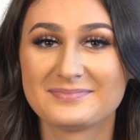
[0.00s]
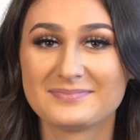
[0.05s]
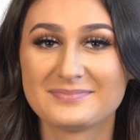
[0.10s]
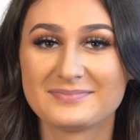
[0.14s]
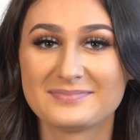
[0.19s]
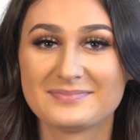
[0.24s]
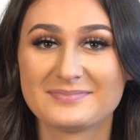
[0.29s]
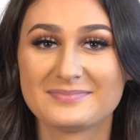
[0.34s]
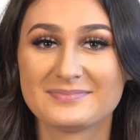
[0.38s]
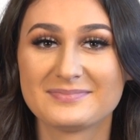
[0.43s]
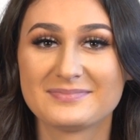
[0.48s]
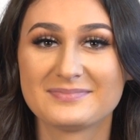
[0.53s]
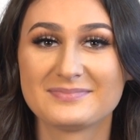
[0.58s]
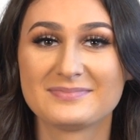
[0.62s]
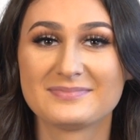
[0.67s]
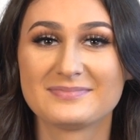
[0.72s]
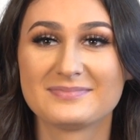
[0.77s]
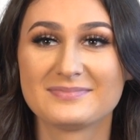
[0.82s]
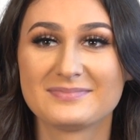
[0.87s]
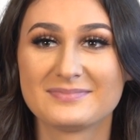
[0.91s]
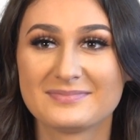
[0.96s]

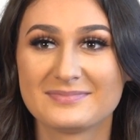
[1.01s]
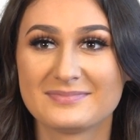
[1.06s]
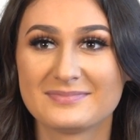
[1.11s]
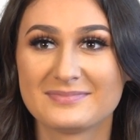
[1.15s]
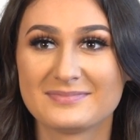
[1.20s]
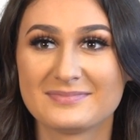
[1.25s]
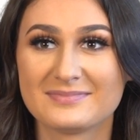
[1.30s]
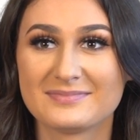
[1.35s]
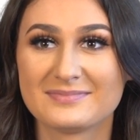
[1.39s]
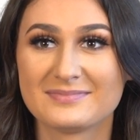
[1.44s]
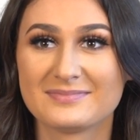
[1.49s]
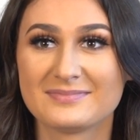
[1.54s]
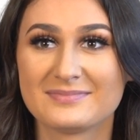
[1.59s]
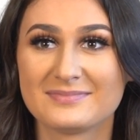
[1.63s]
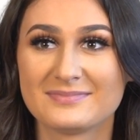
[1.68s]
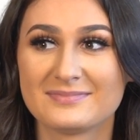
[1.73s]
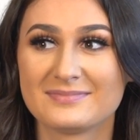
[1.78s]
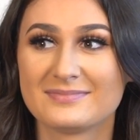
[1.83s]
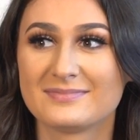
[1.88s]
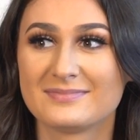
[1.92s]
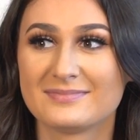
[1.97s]

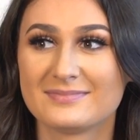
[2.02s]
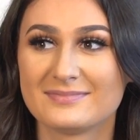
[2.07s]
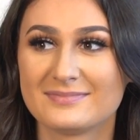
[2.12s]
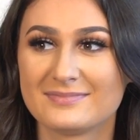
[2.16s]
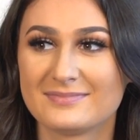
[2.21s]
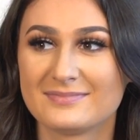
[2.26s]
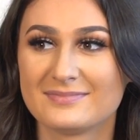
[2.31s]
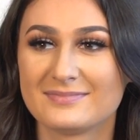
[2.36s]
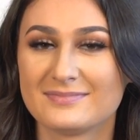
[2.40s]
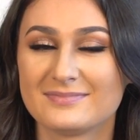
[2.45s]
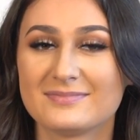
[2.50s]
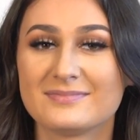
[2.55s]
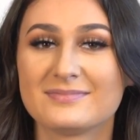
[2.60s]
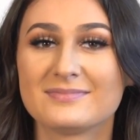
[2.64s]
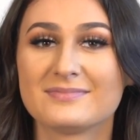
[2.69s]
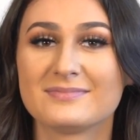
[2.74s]
(not speaking)